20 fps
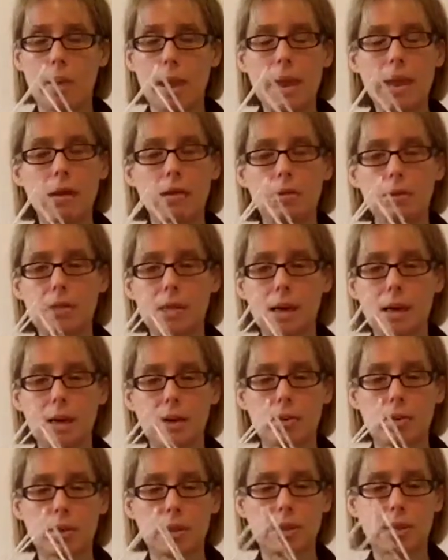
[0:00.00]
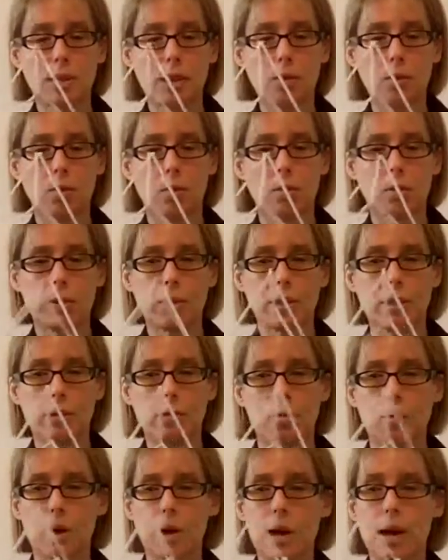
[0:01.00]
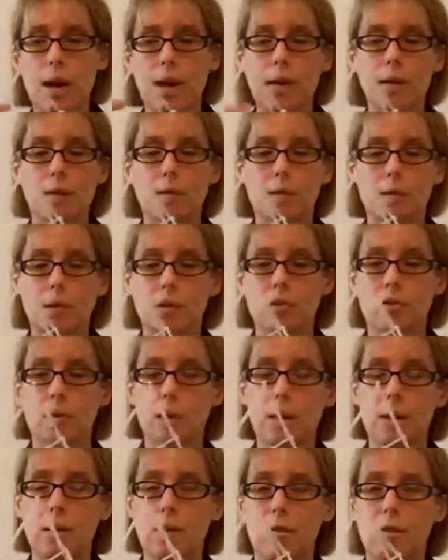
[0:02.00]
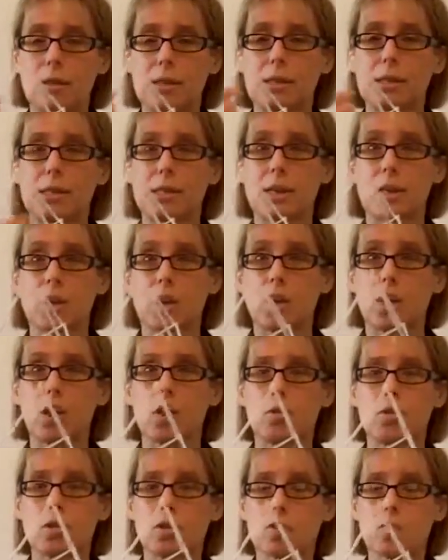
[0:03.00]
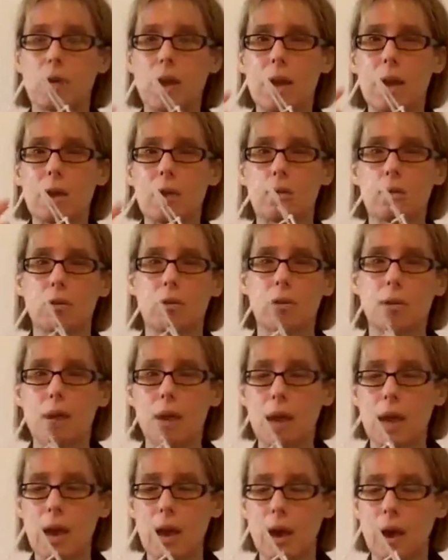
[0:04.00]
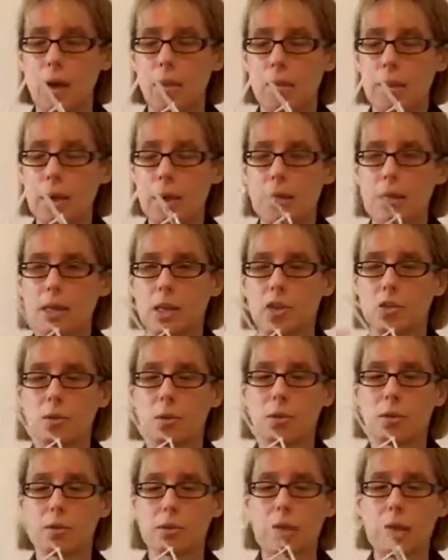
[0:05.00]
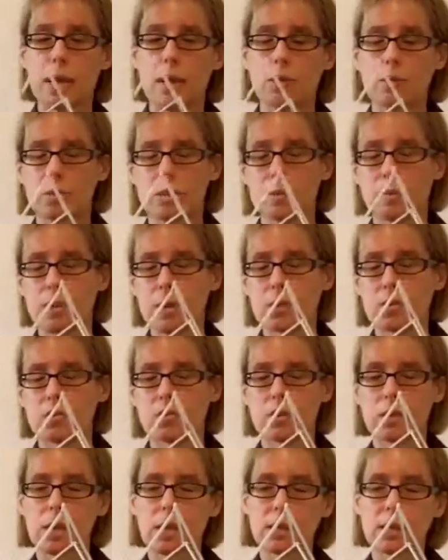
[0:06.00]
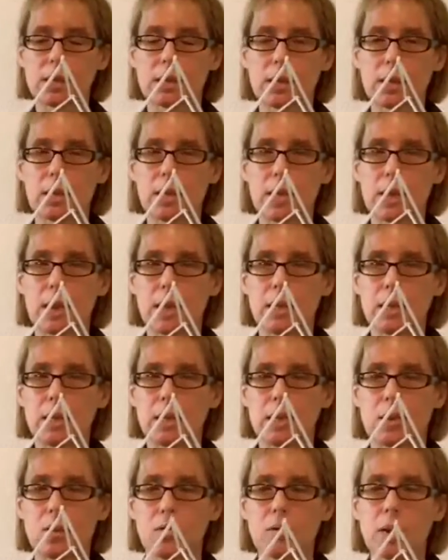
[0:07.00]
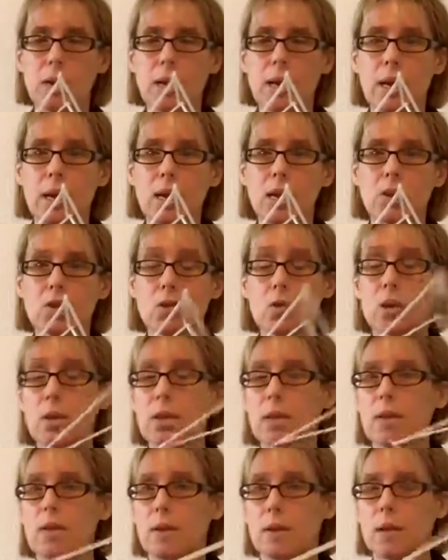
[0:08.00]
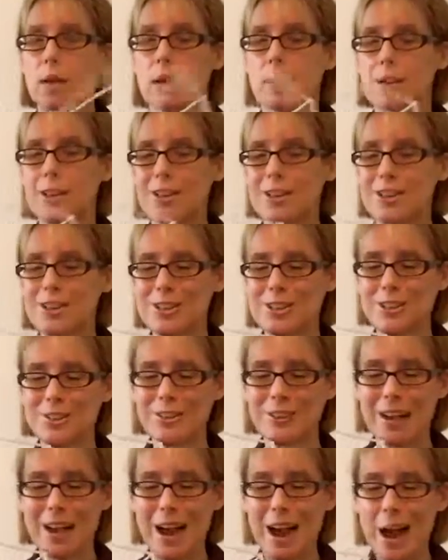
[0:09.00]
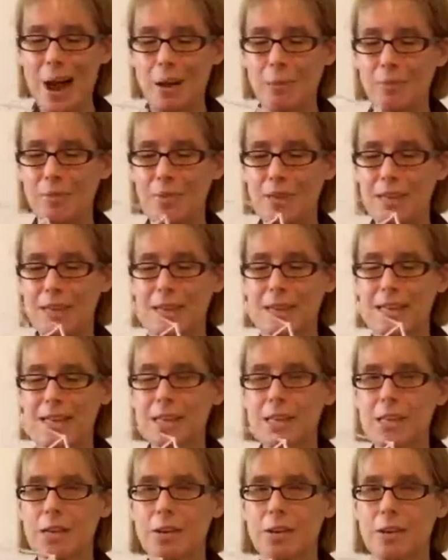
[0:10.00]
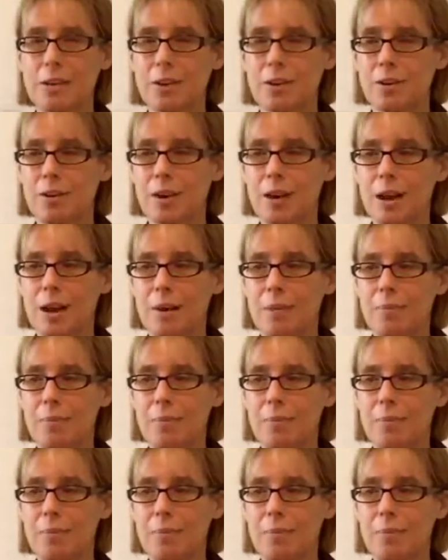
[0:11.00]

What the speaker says: angle size. You can say, well, what kind of a this is an acute triangle because each one of those angles measures less than 90 degrees. You can even get into the interior